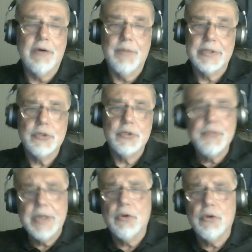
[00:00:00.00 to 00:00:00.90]
So you bring
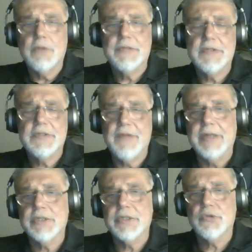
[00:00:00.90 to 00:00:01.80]
all of these
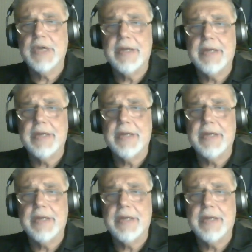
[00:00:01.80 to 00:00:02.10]
factors together,